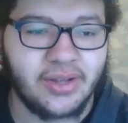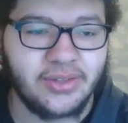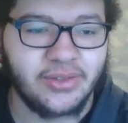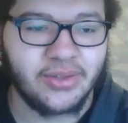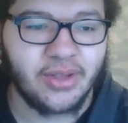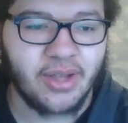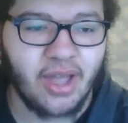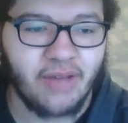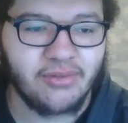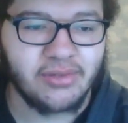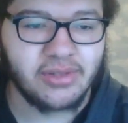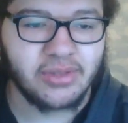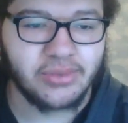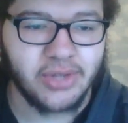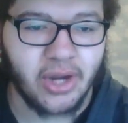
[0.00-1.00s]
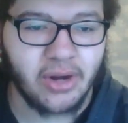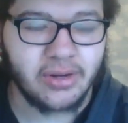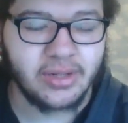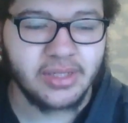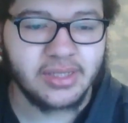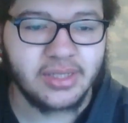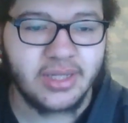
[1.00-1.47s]
under the covers of
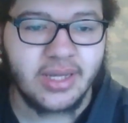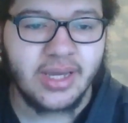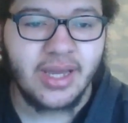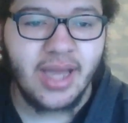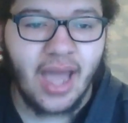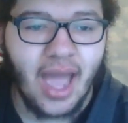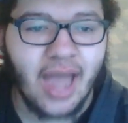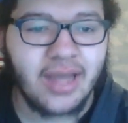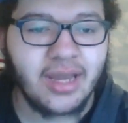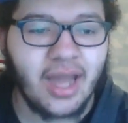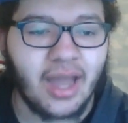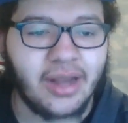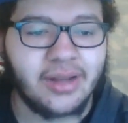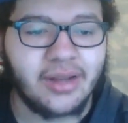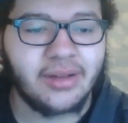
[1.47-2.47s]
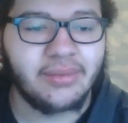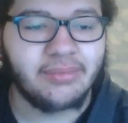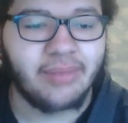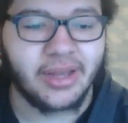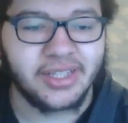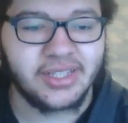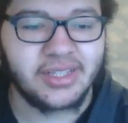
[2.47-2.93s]
darkness, at night
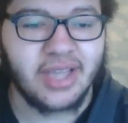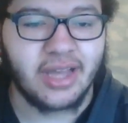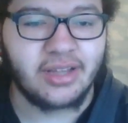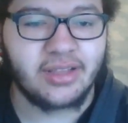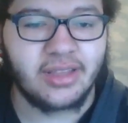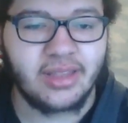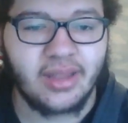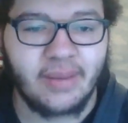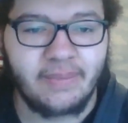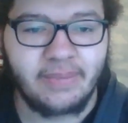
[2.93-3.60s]
by stealth.